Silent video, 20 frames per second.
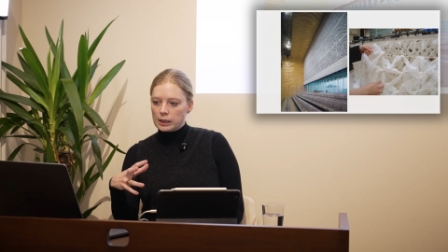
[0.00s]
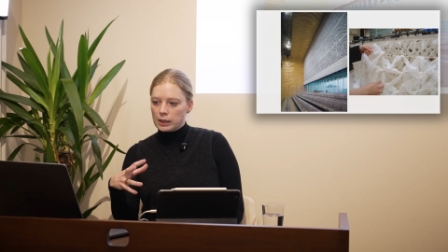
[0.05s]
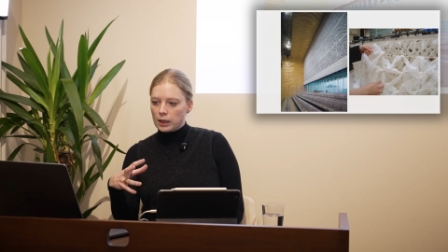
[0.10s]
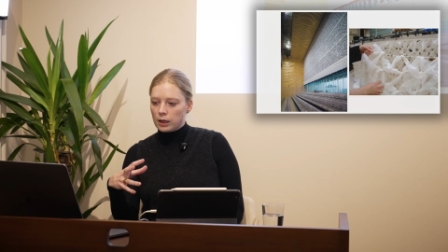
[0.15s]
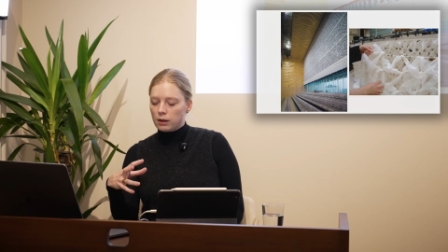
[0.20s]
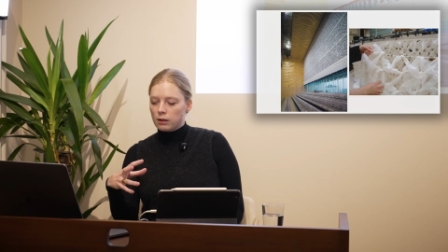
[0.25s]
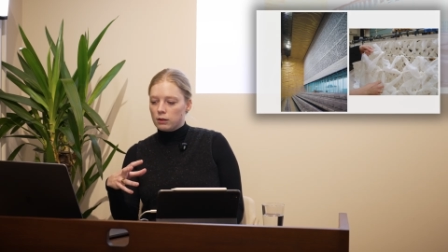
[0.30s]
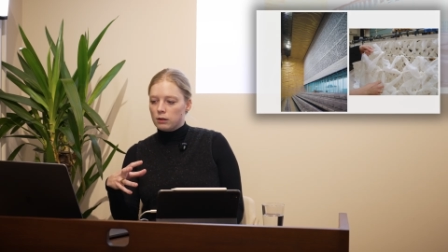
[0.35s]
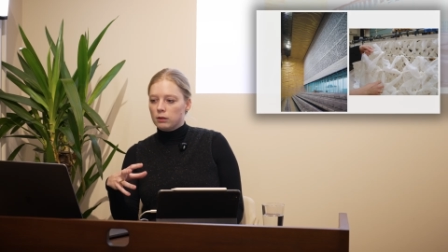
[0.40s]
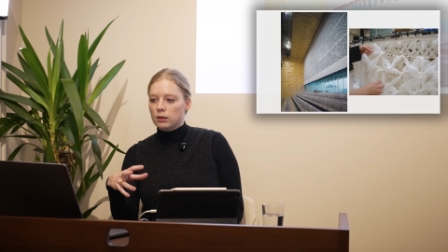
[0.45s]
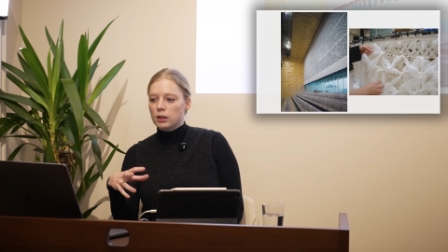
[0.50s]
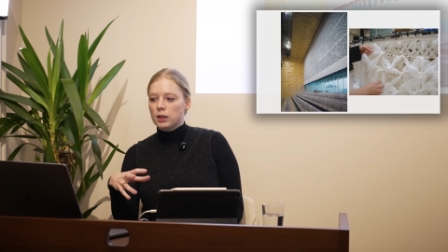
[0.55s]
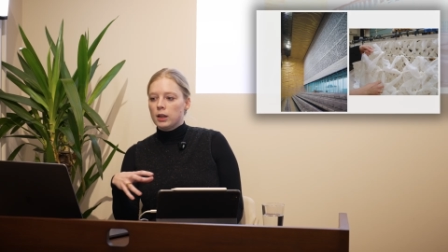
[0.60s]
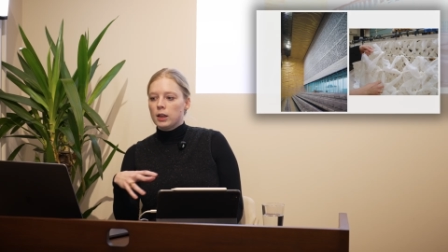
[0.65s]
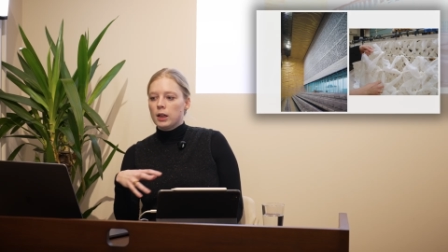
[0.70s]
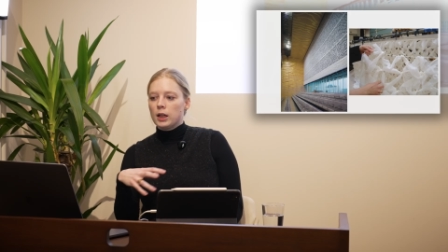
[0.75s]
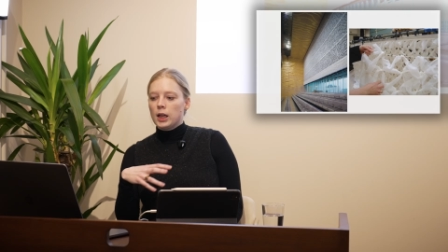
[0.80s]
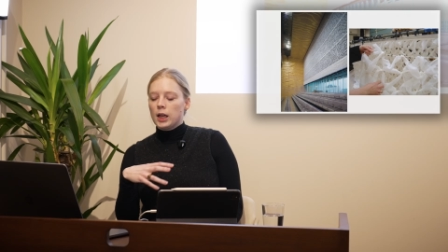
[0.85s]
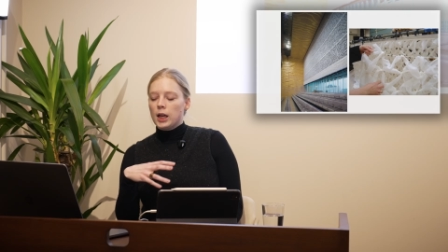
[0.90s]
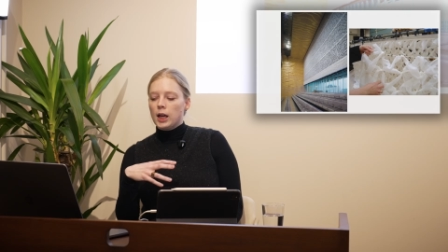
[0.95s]
scale
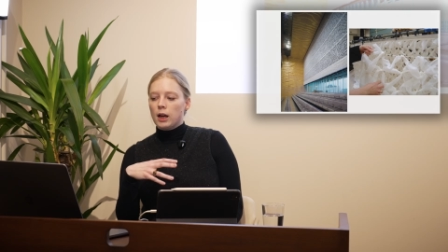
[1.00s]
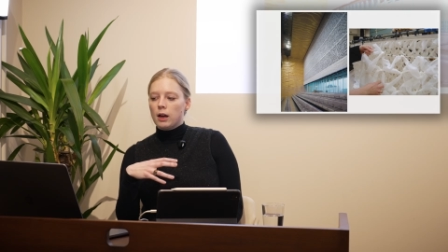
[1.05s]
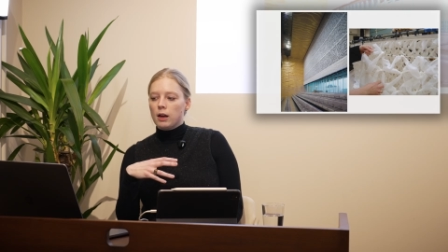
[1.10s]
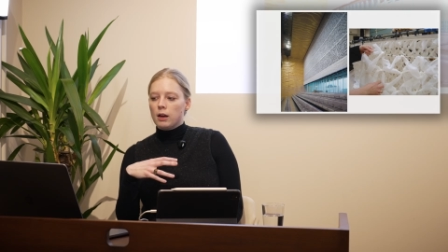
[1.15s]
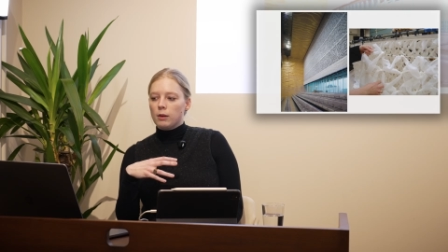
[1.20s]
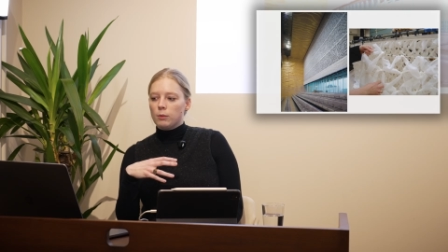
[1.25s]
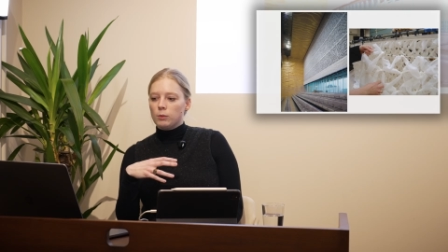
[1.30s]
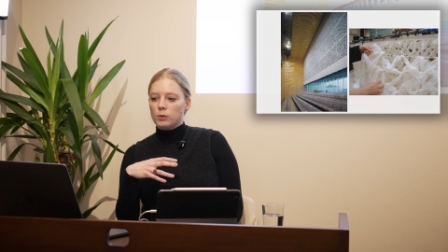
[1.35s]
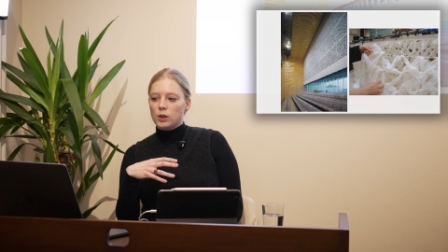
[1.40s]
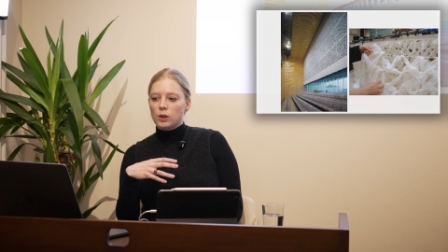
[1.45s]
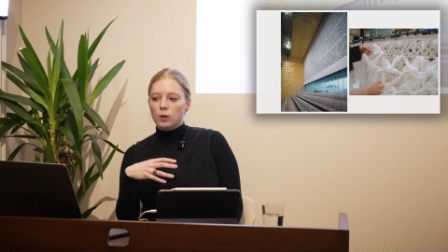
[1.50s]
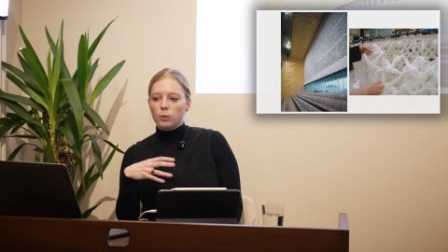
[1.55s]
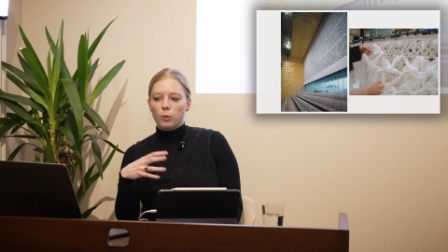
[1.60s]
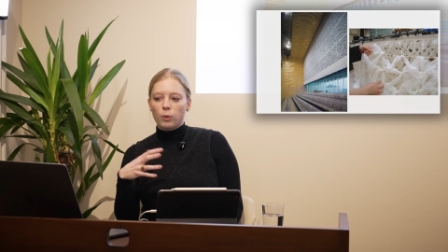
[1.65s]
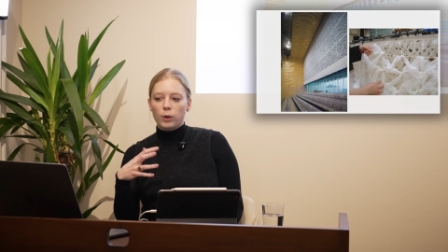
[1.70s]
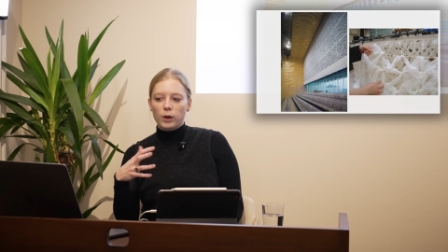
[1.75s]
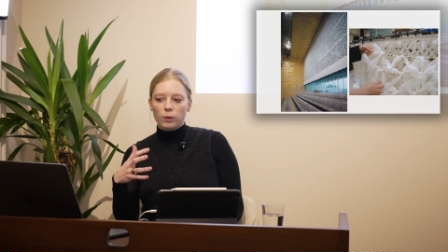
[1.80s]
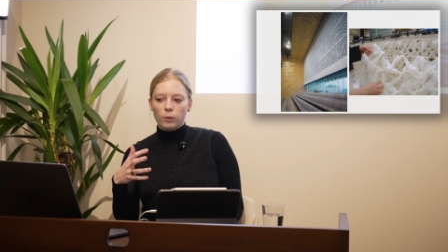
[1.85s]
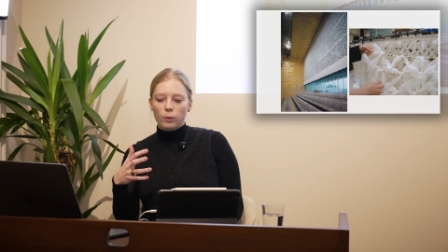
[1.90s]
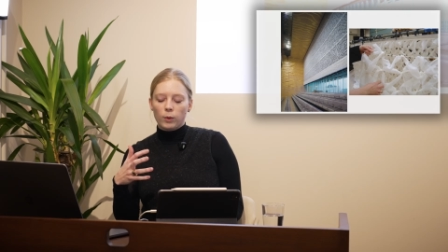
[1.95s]
to the
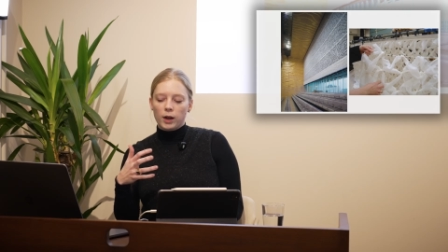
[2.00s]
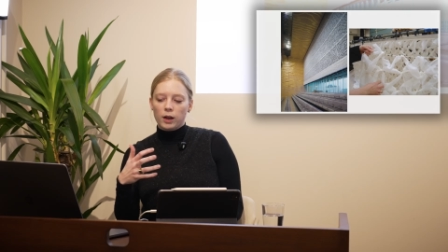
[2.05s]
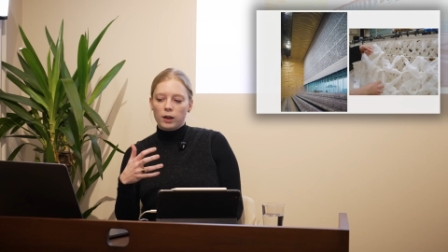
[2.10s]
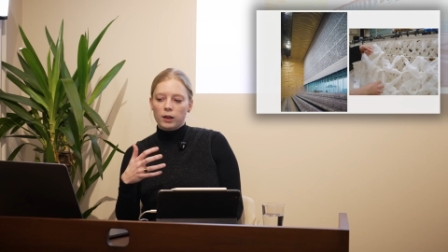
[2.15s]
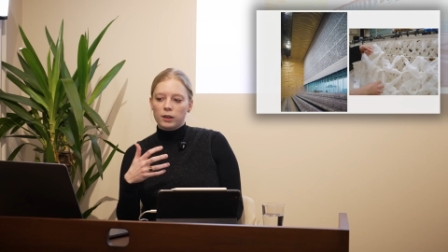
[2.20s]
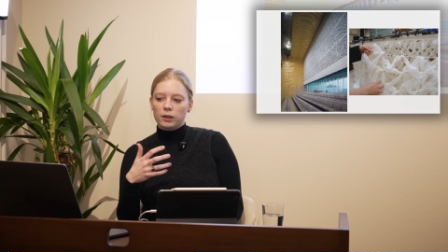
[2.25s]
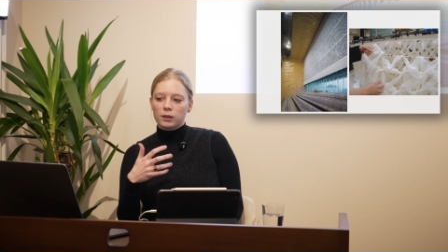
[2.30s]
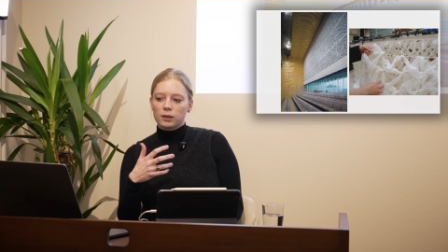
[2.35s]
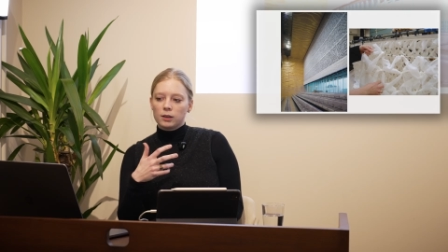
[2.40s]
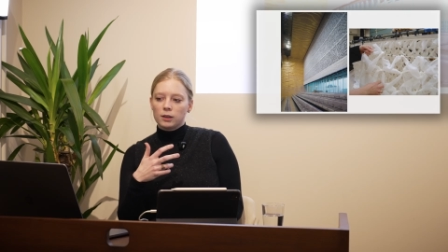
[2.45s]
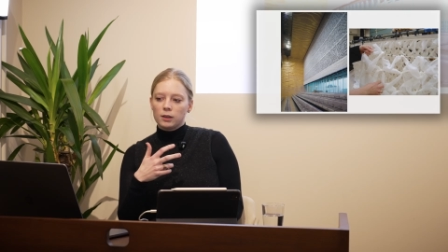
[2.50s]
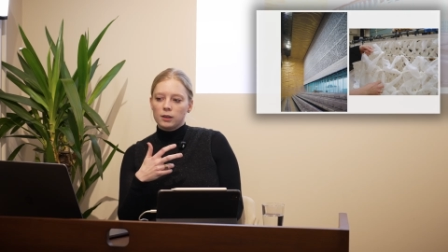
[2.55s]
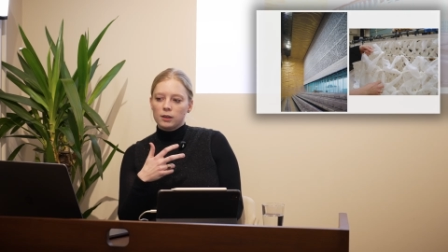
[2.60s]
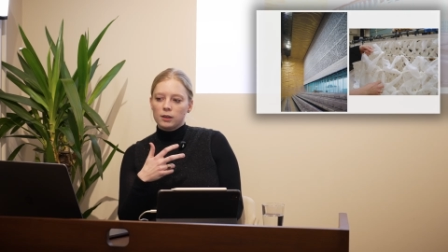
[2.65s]
point where